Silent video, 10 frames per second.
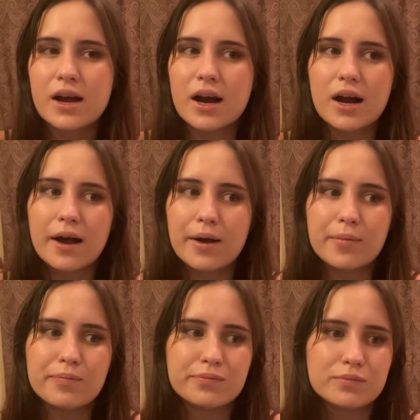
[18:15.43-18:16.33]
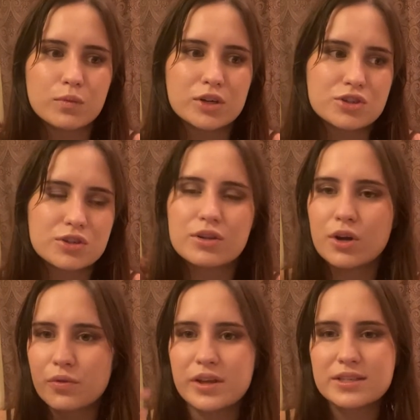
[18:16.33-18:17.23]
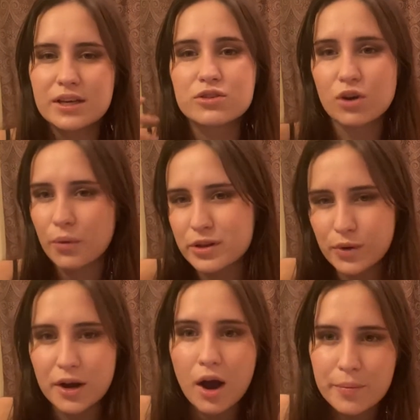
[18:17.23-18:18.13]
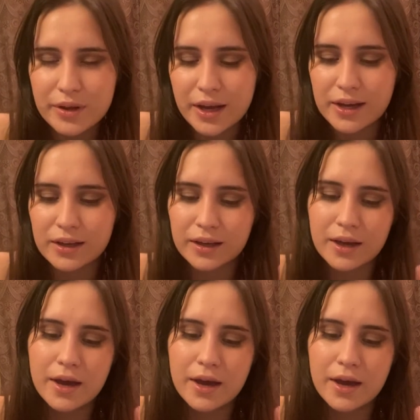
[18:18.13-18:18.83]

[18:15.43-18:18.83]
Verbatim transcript: um, which you know these things are always quite complicated